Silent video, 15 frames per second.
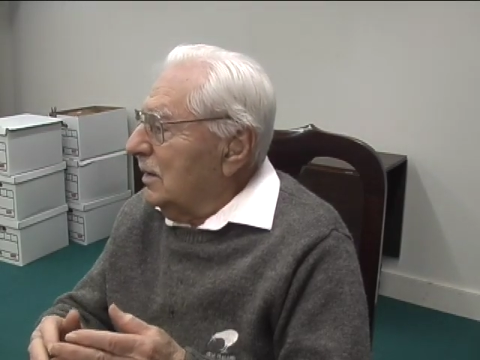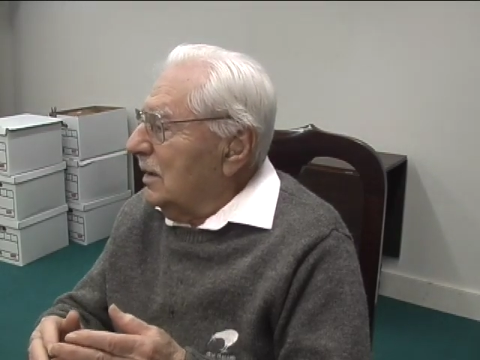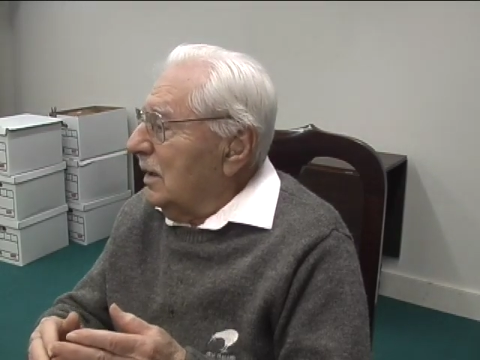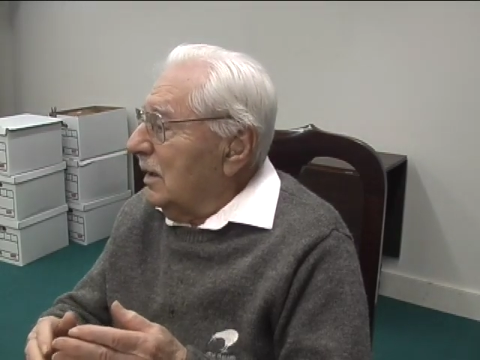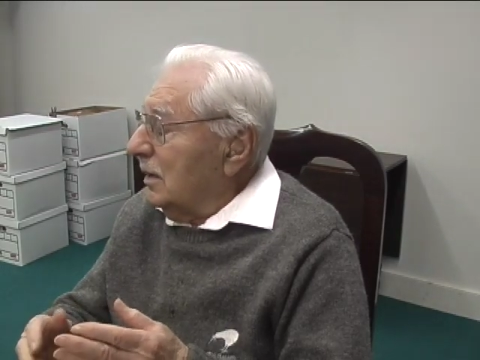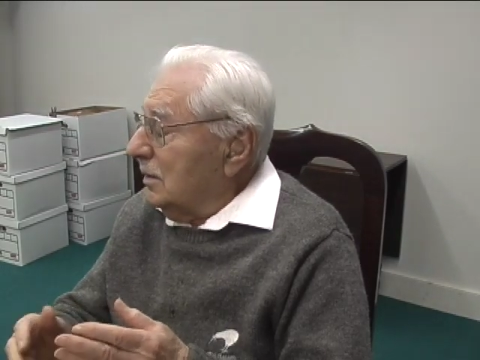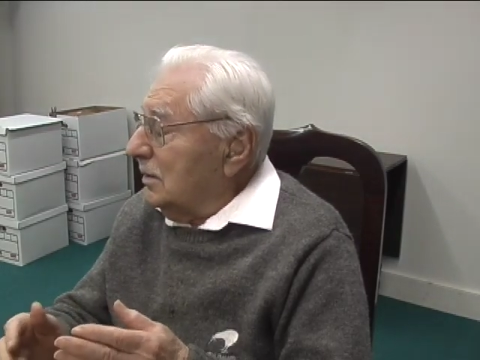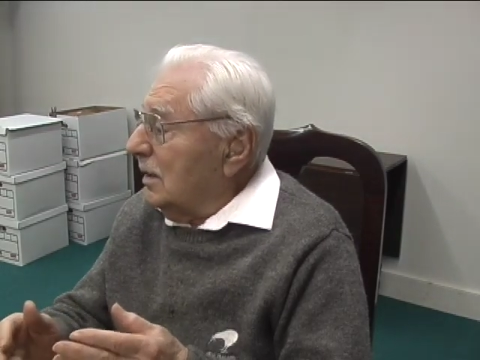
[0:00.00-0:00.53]

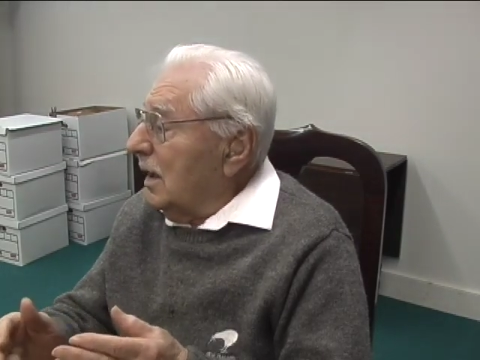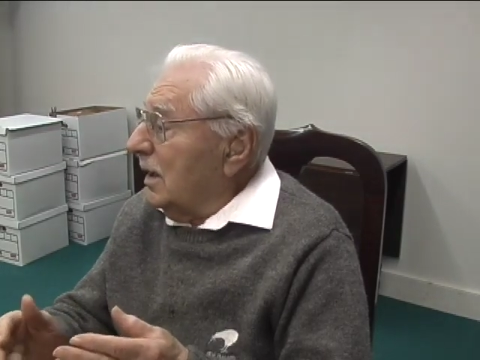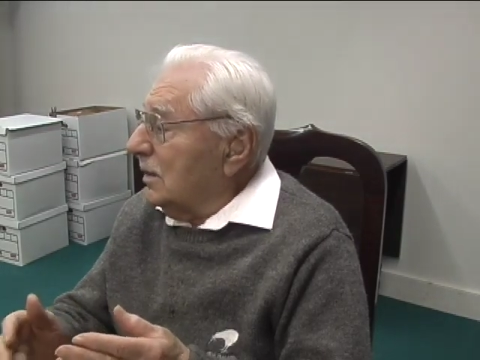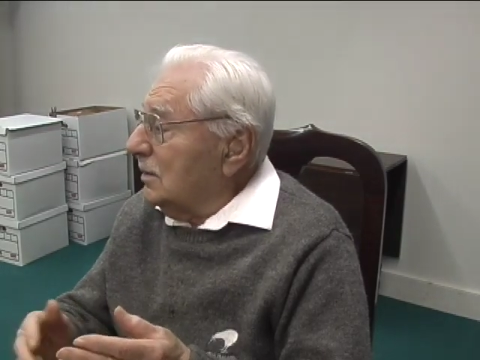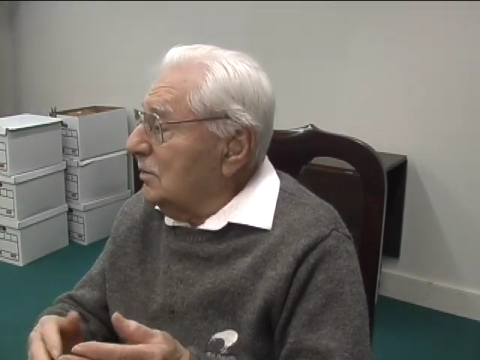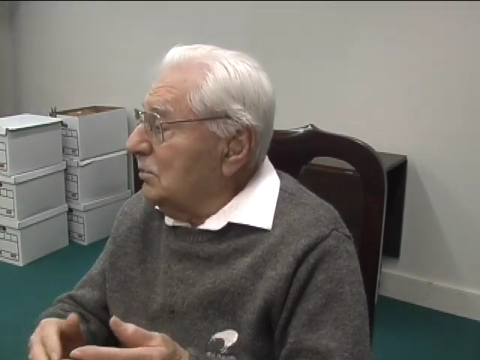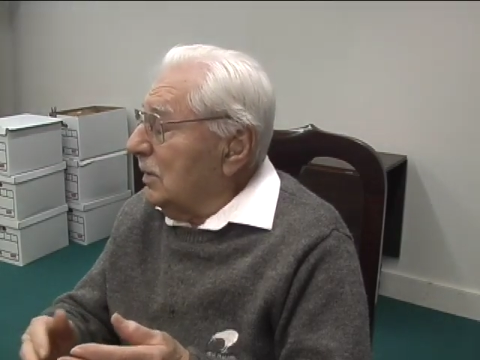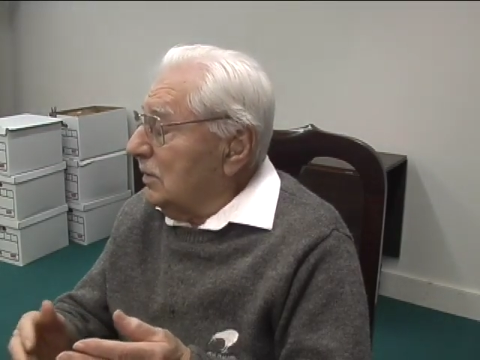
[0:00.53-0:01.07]
And Donald
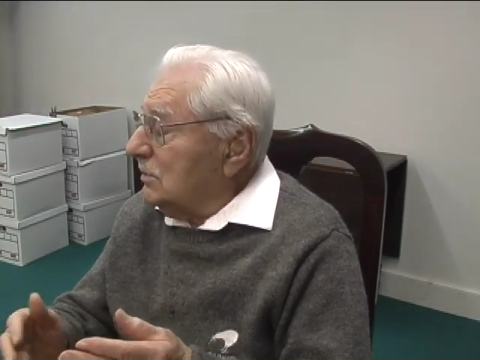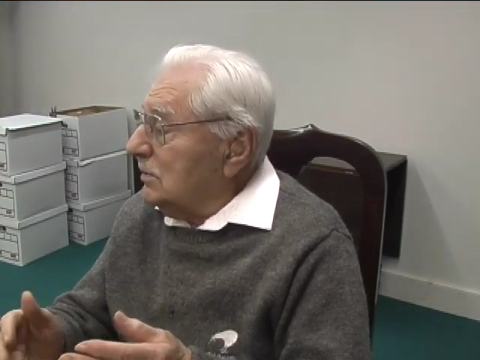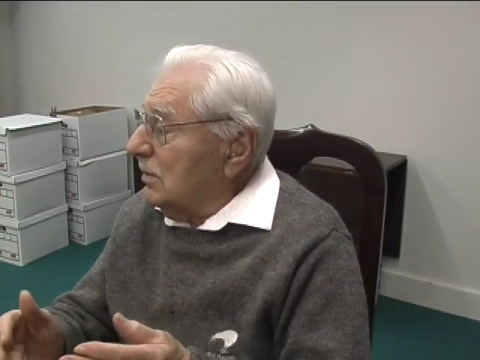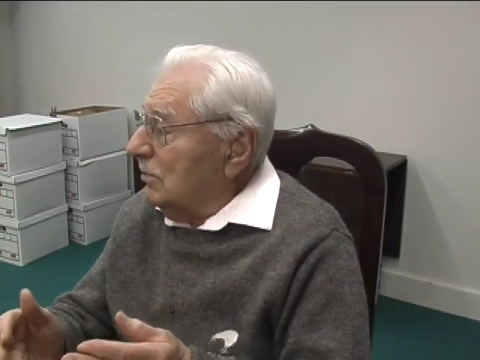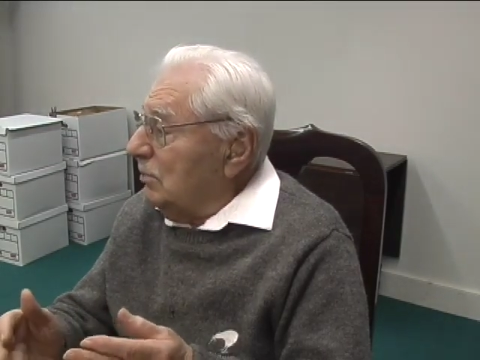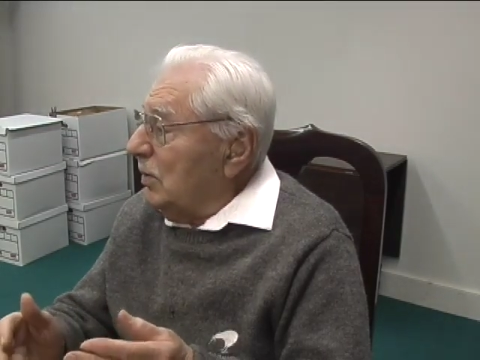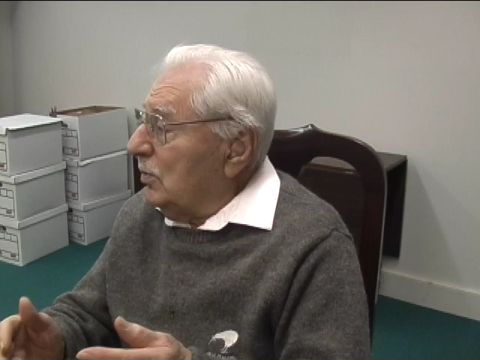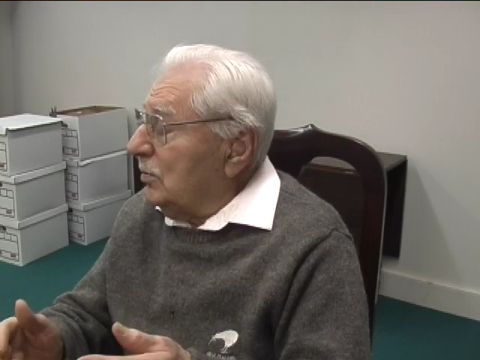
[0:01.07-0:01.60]
and
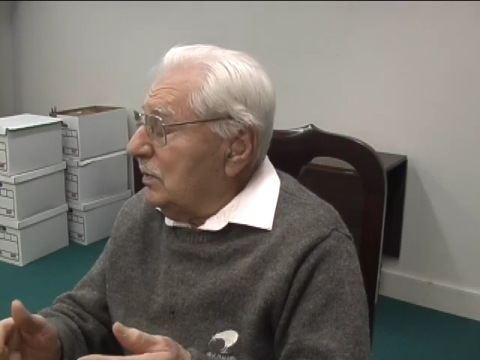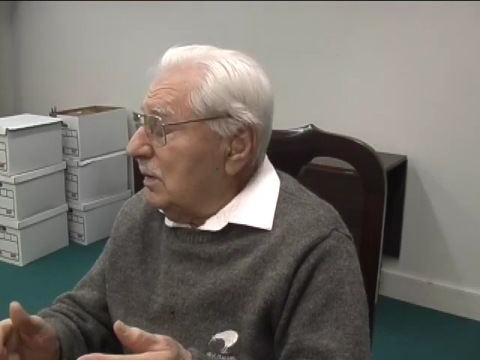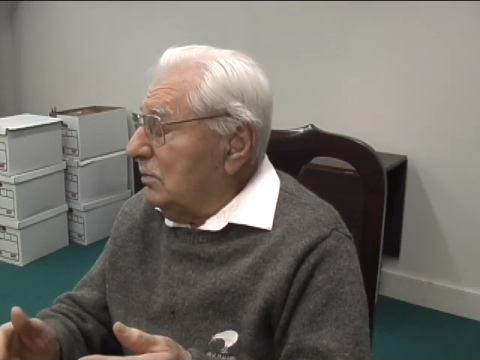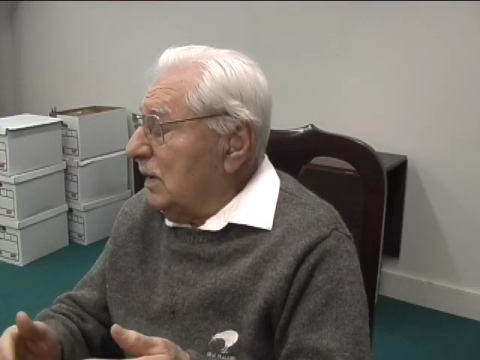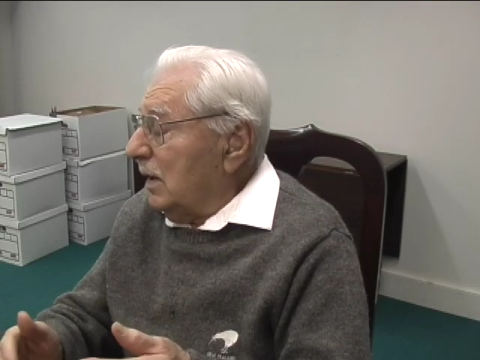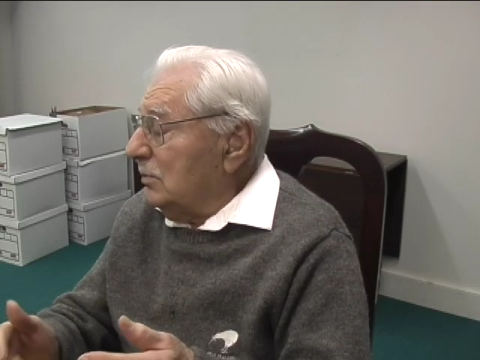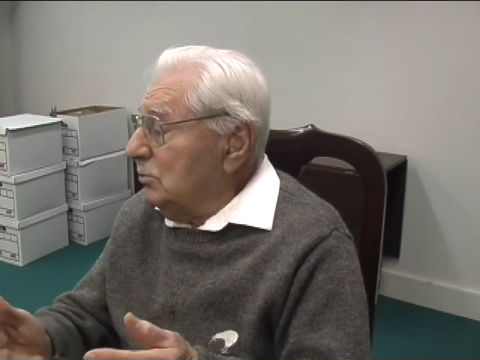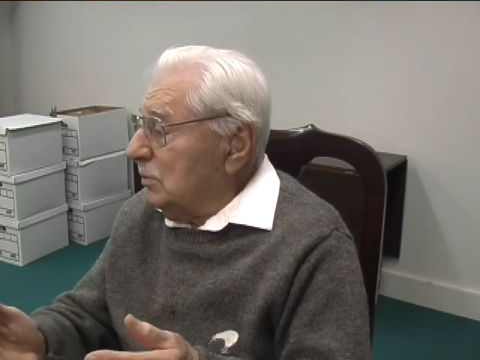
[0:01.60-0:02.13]
myself both,
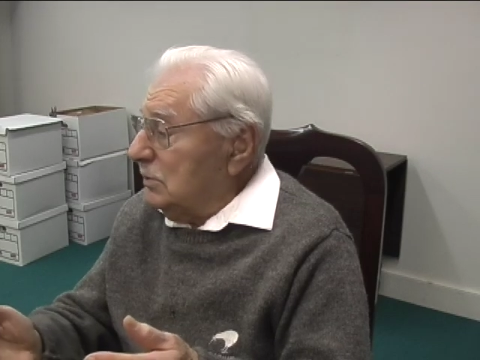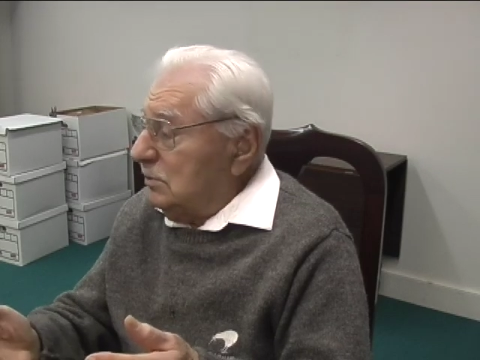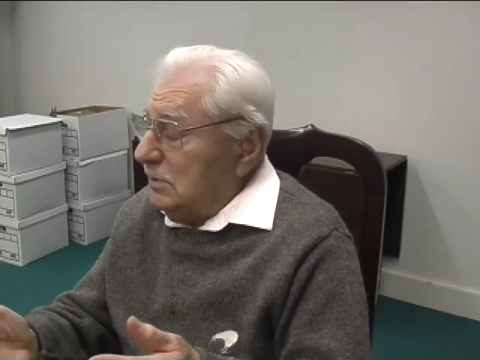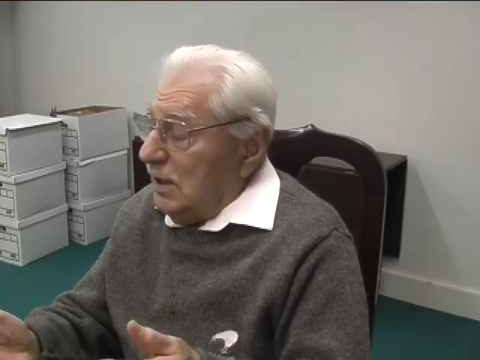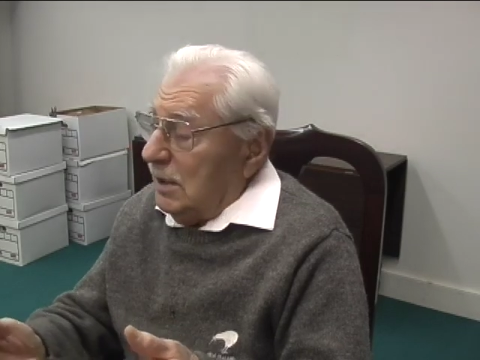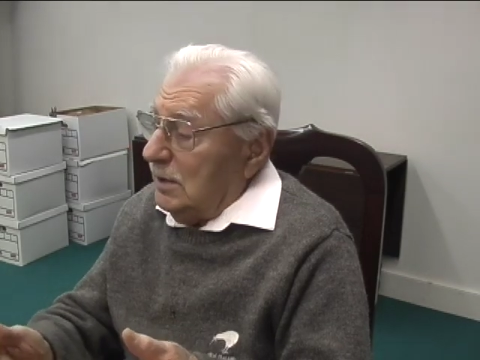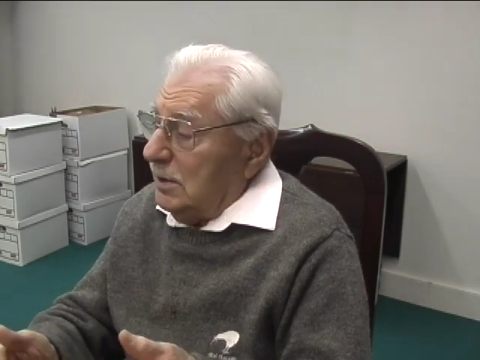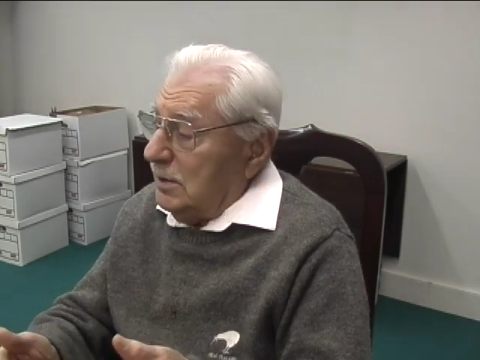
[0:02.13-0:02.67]
and we'd
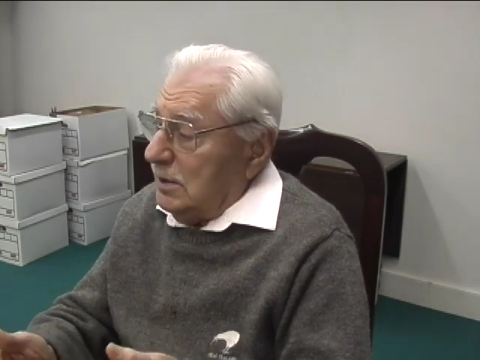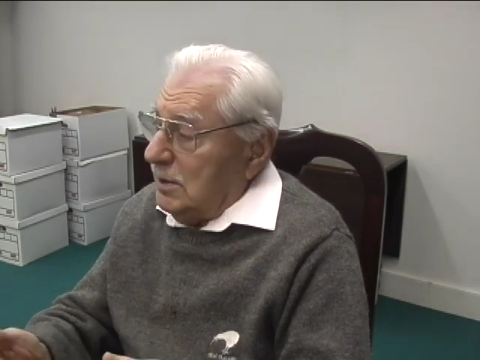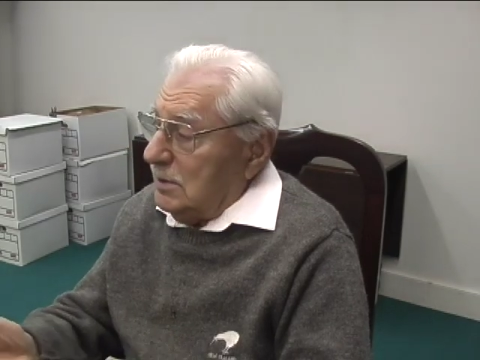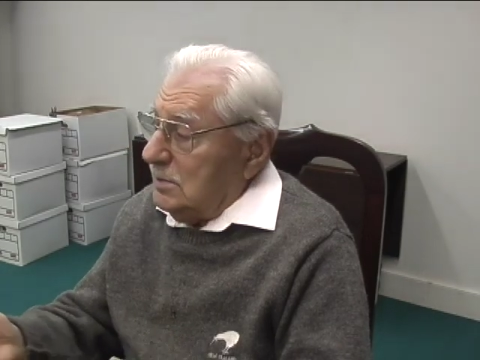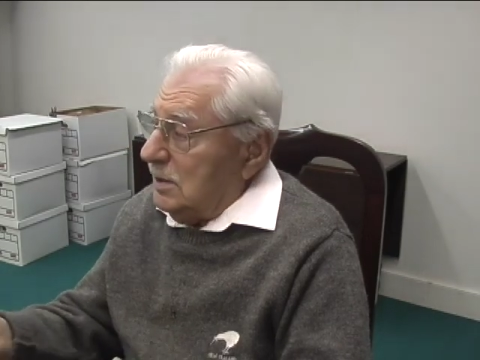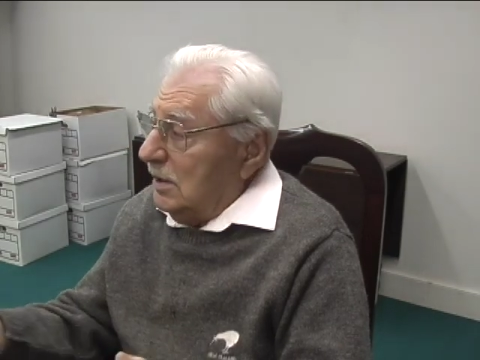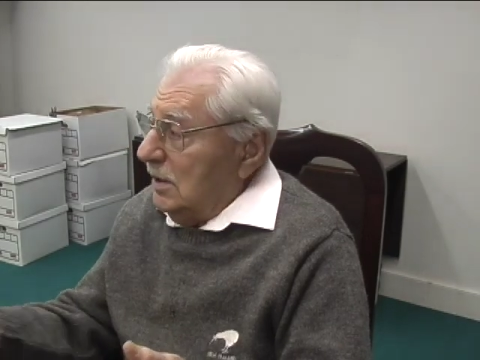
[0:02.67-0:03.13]
tell the kids,